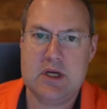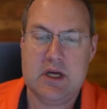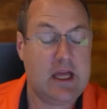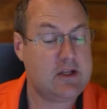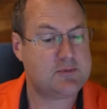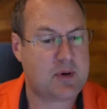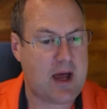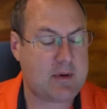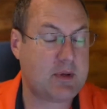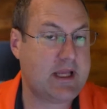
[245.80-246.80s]
And there's
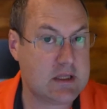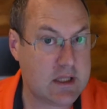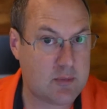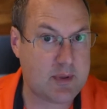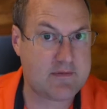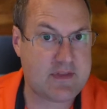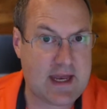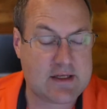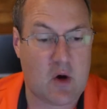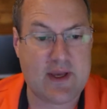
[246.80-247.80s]
probably a little bit of
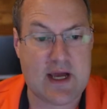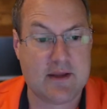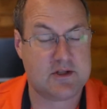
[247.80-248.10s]
that going on.